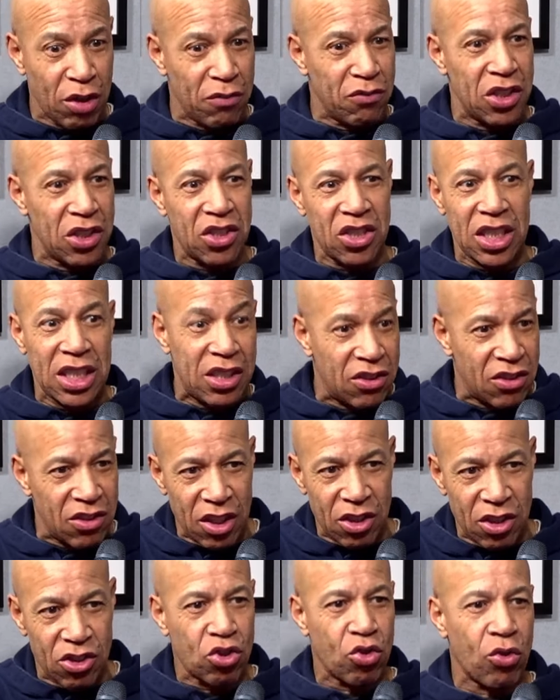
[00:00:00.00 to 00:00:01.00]
of the season,
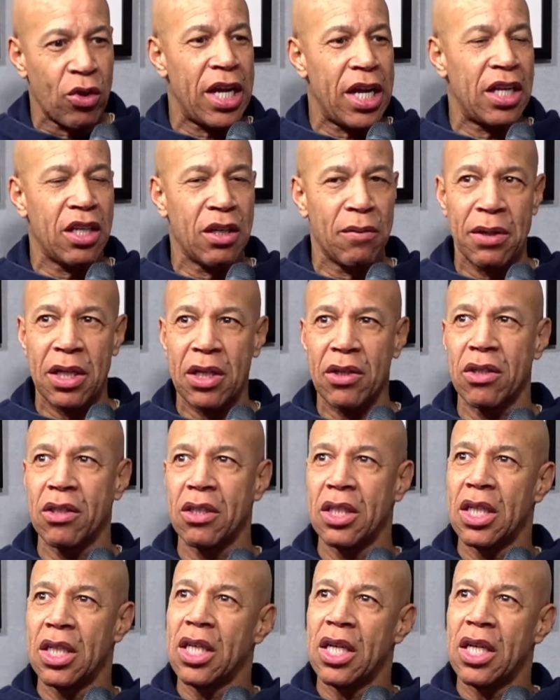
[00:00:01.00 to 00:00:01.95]
the trade in the middle.